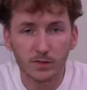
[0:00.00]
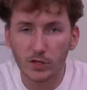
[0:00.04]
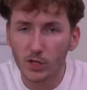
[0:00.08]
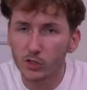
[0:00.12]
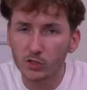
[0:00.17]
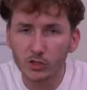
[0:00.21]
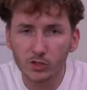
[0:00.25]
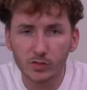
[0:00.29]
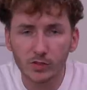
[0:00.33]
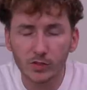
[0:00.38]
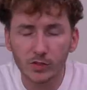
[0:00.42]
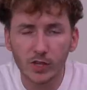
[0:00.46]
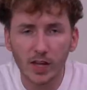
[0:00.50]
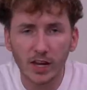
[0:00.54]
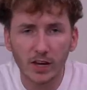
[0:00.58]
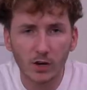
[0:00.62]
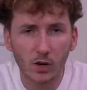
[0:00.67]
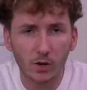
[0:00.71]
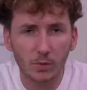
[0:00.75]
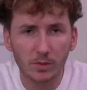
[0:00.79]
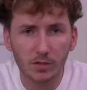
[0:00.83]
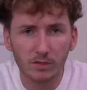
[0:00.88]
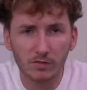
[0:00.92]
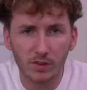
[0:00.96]
Those of you that
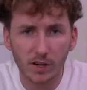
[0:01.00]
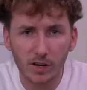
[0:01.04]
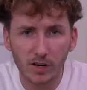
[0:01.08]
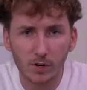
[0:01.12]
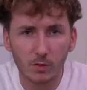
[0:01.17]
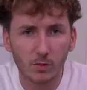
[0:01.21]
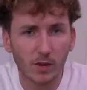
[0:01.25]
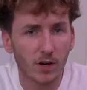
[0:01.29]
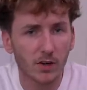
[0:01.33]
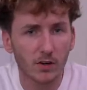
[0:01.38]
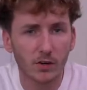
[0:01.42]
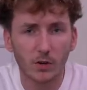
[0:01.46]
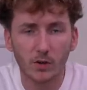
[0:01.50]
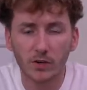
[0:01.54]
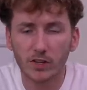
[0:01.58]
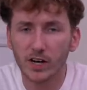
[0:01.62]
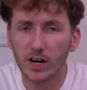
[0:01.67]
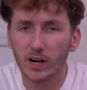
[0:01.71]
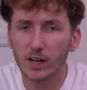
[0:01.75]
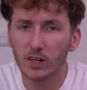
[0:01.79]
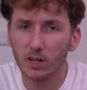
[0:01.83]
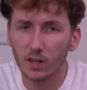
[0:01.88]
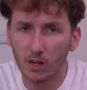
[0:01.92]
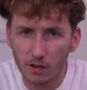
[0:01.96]
know me very well know that
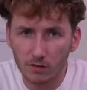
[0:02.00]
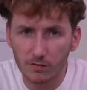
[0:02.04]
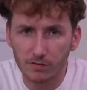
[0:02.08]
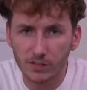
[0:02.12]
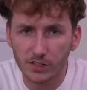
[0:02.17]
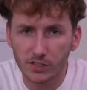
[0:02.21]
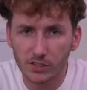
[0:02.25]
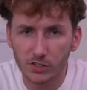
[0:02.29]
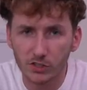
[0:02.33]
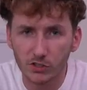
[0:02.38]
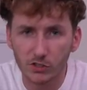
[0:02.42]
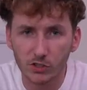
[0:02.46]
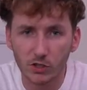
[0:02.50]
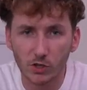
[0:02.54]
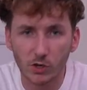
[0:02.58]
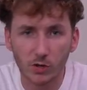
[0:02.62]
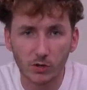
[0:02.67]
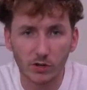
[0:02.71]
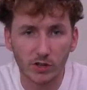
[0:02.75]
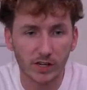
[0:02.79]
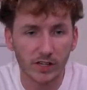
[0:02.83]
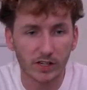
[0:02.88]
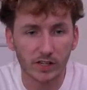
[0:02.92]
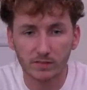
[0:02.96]
I love vintage
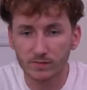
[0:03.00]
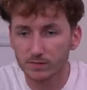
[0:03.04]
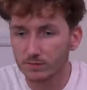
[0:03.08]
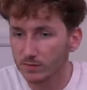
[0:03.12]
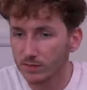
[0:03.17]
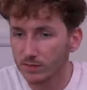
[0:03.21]
clothing.